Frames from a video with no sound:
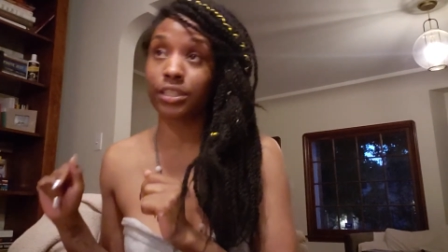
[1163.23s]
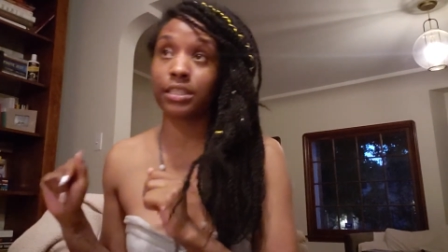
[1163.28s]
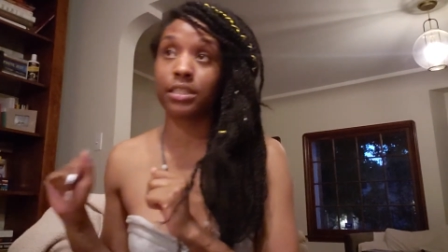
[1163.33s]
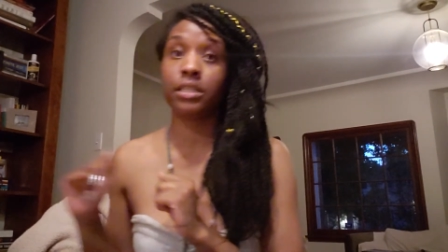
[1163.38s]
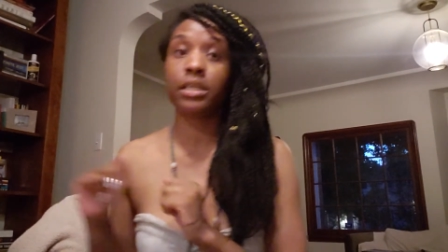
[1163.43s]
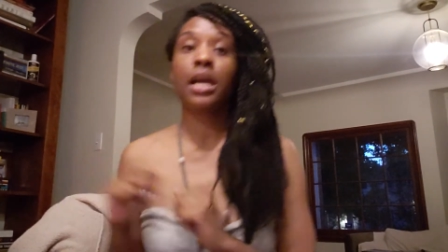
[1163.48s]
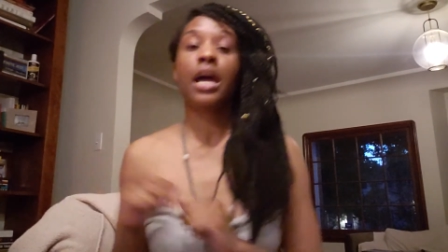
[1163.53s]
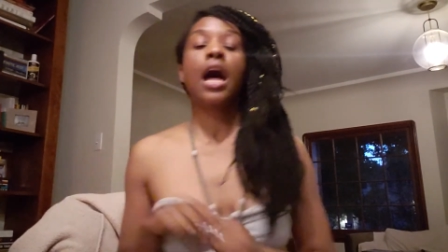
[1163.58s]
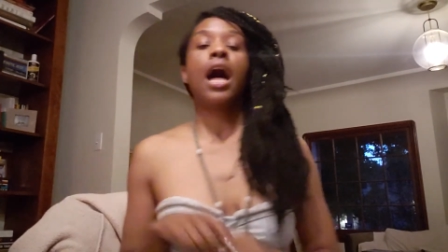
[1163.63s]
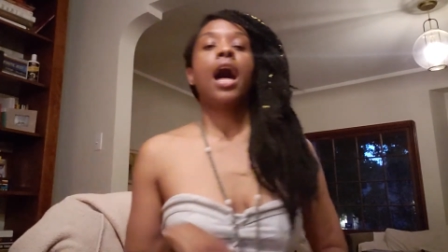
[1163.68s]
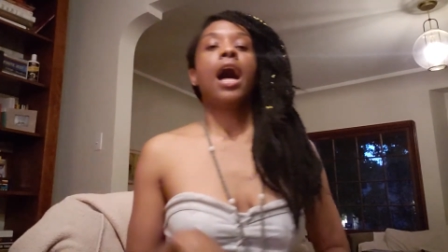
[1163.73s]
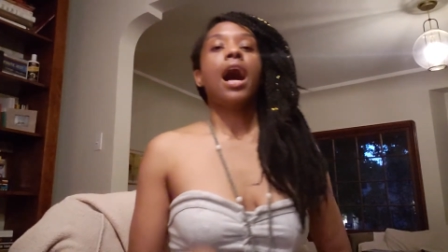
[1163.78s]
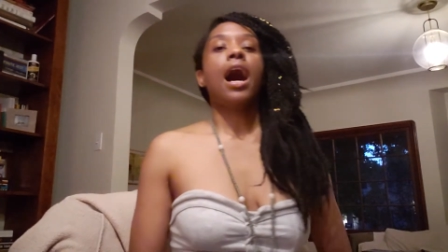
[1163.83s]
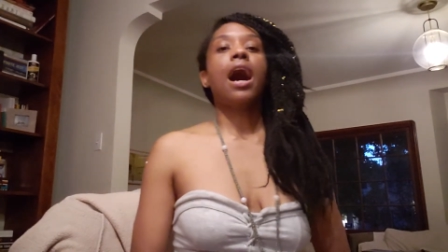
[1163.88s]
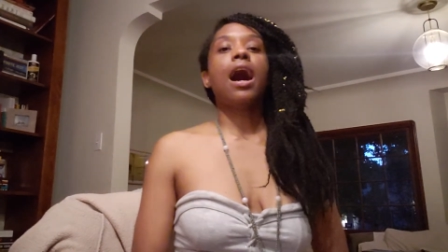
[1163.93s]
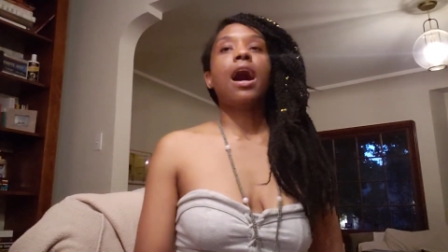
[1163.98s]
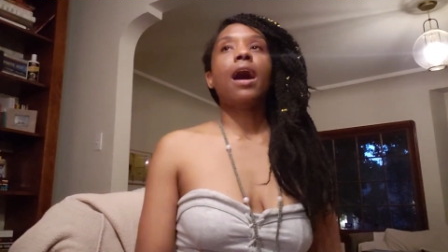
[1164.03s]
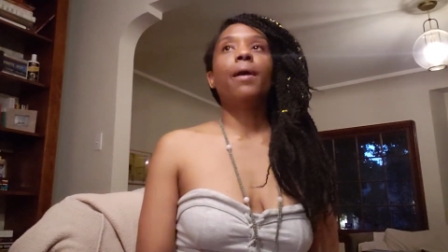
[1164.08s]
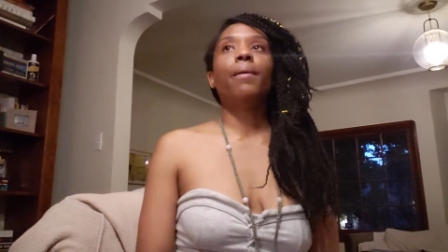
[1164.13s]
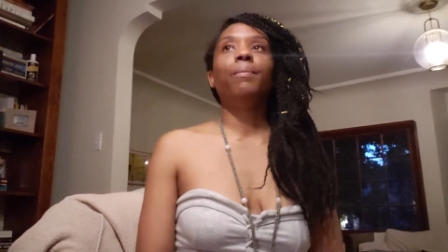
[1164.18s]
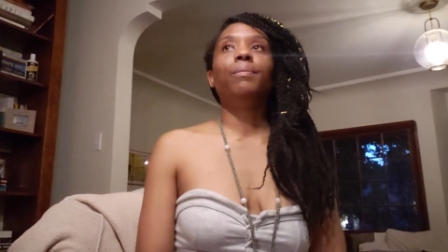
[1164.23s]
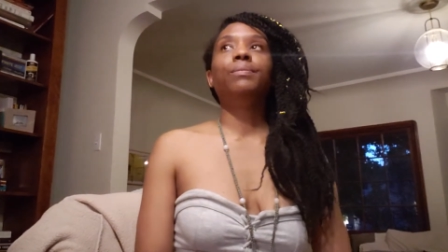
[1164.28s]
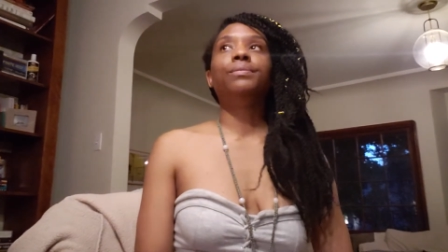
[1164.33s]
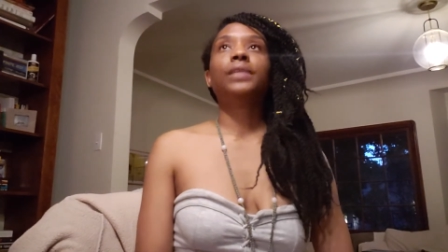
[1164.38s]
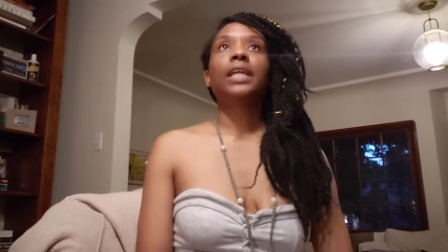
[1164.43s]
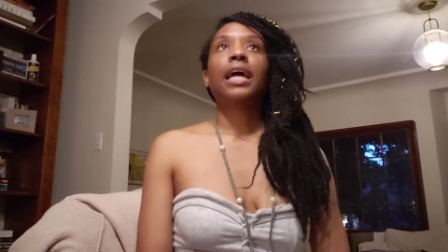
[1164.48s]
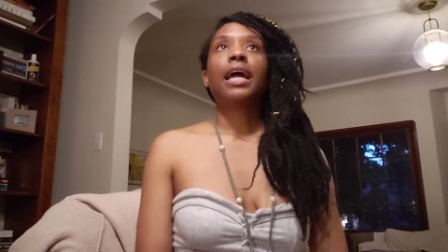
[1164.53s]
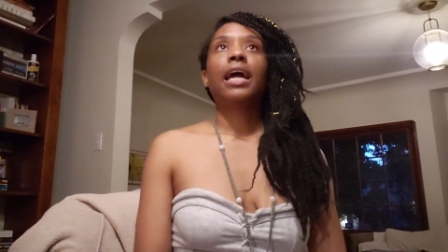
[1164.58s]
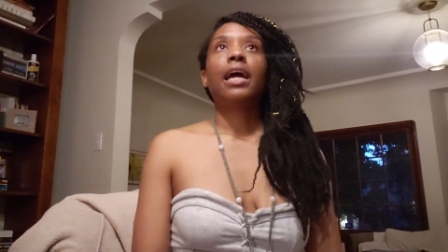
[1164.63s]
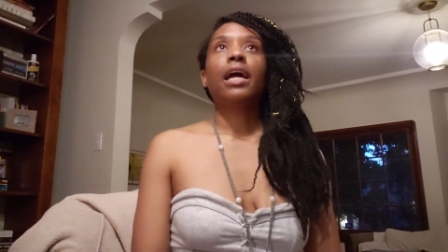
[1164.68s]
And
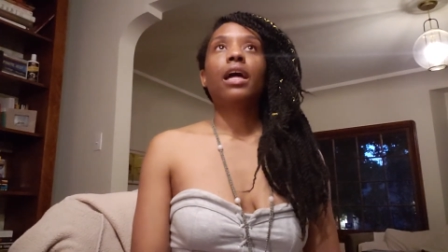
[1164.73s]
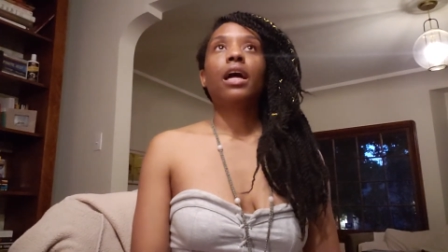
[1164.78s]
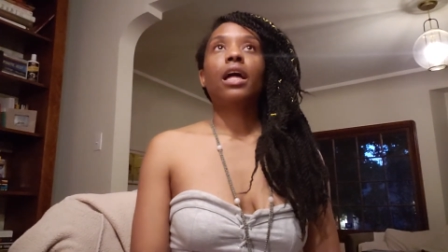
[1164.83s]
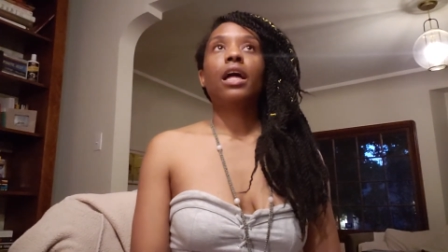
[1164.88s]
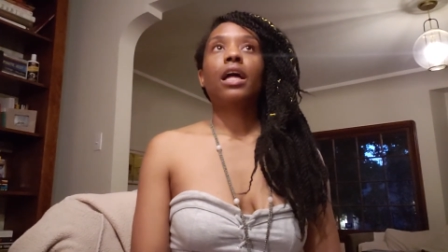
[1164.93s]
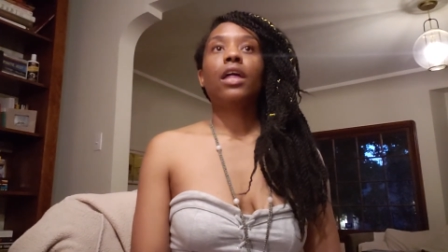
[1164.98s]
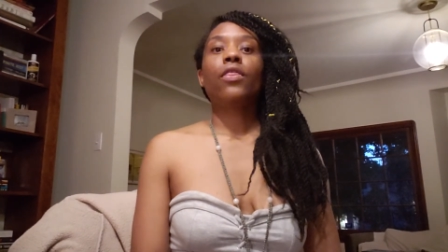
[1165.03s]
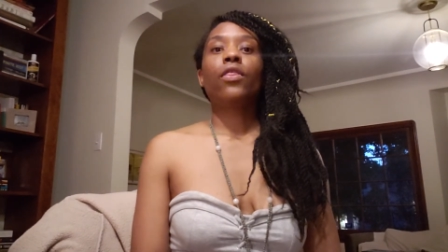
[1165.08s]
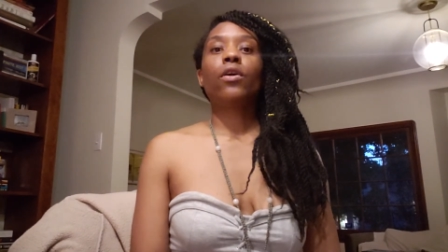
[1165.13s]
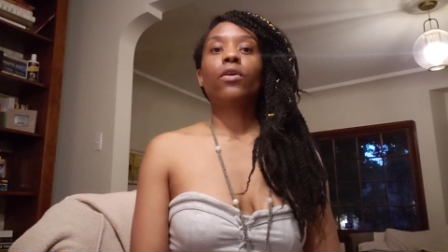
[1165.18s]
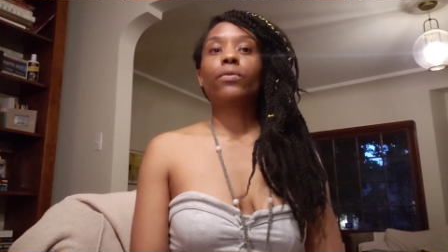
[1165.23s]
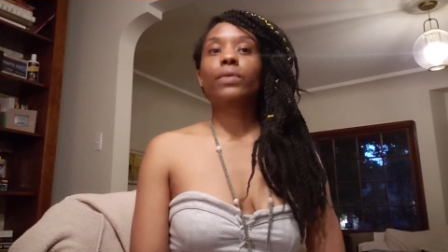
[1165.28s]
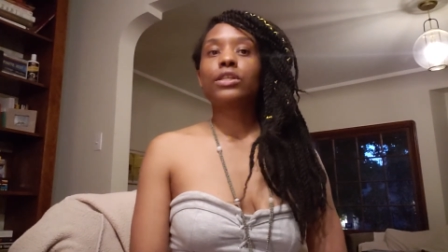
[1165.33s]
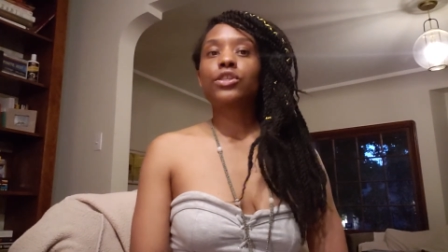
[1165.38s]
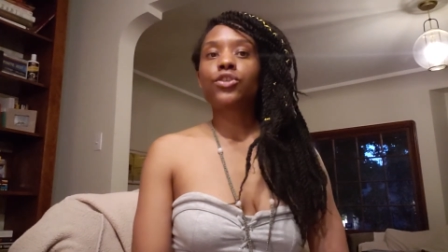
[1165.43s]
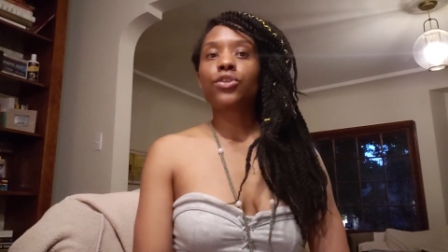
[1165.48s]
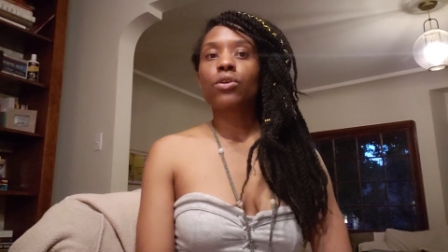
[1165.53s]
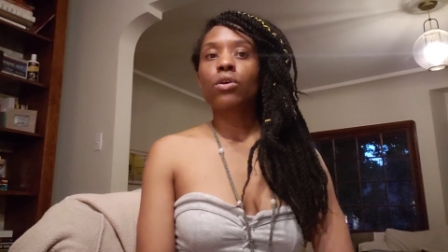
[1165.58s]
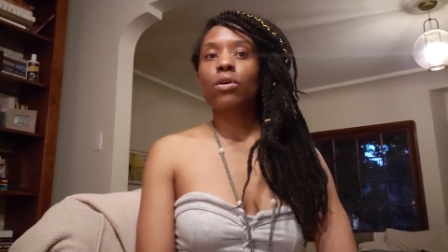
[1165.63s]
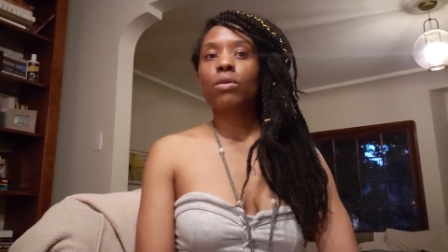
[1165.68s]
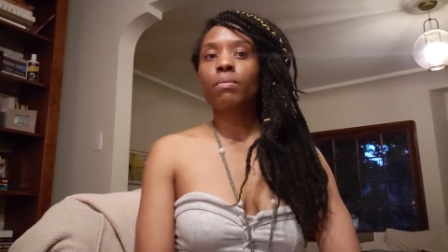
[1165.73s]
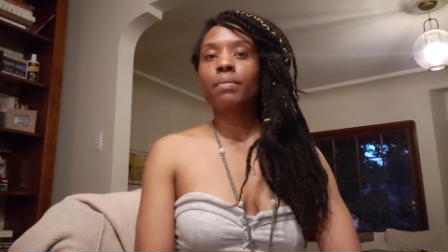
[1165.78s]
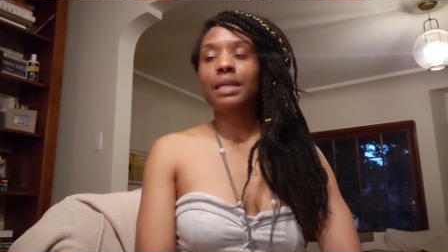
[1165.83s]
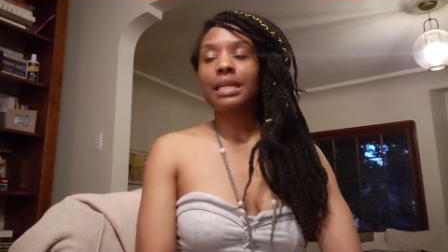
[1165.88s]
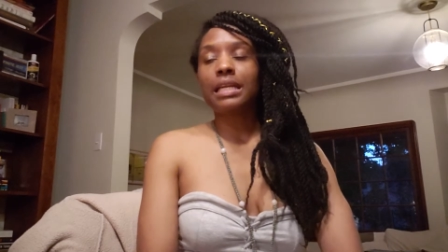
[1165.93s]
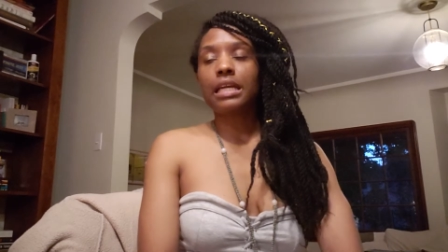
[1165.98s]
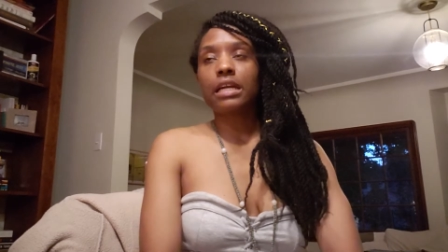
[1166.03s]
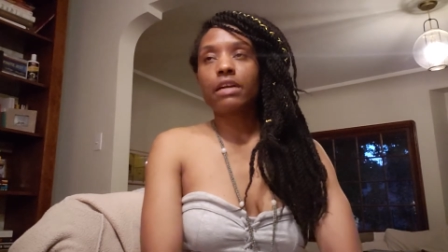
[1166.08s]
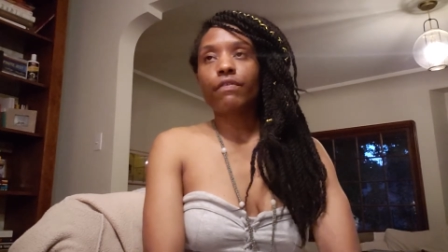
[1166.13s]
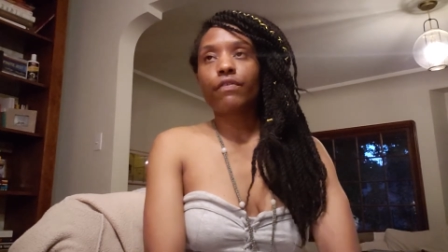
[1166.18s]
the original
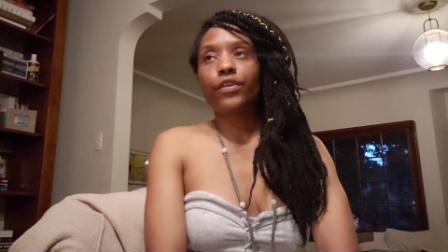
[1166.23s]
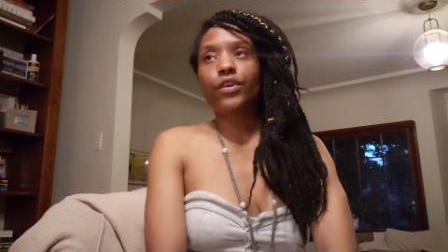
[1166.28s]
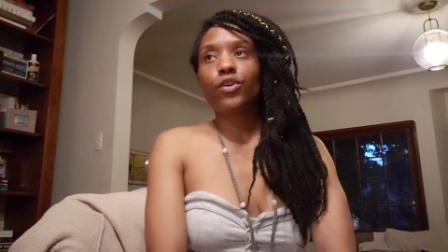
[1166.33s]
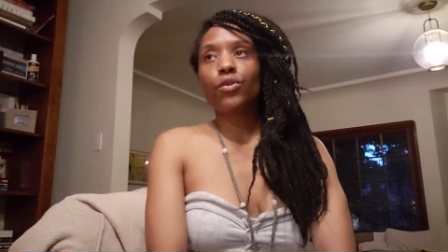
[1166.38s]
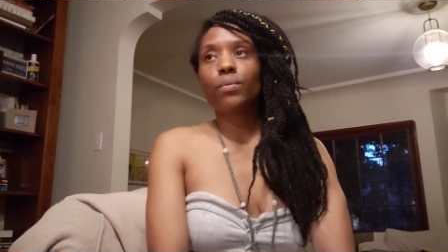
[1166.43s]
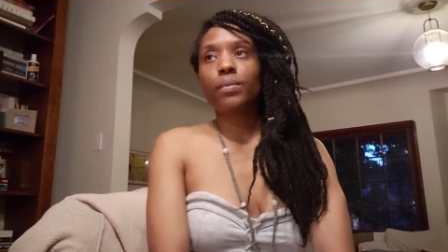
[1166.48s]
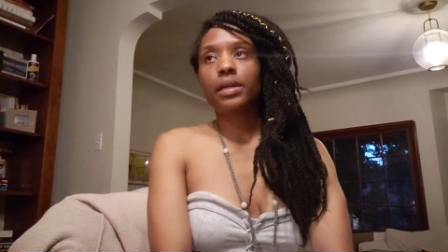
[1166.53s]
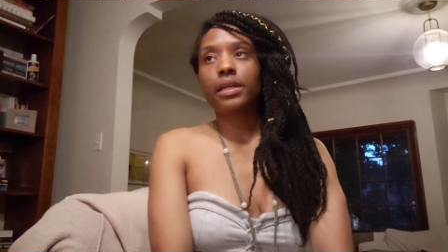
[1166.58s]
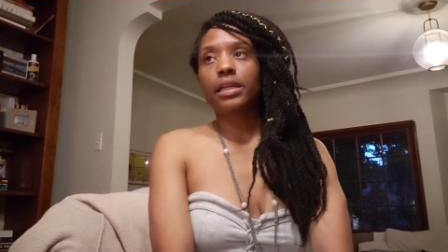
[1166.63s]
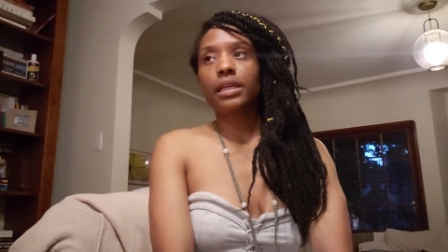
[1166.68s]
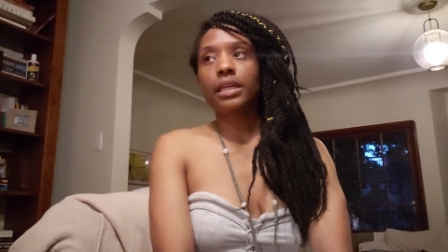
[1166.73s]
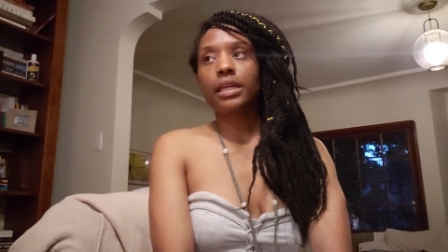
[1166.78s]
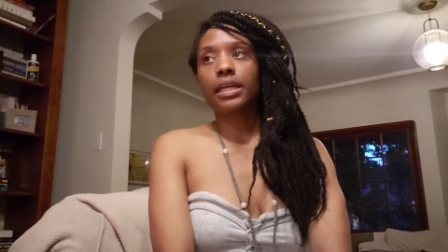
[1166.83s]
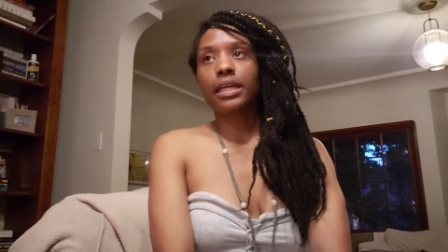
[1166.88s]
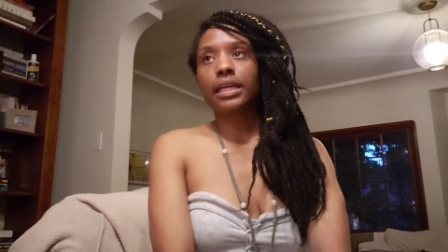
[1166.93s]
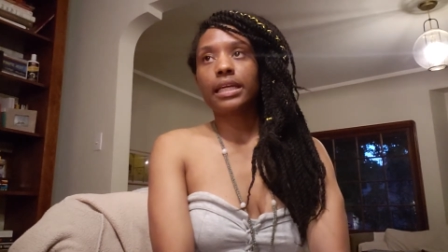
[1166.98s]
meaning of human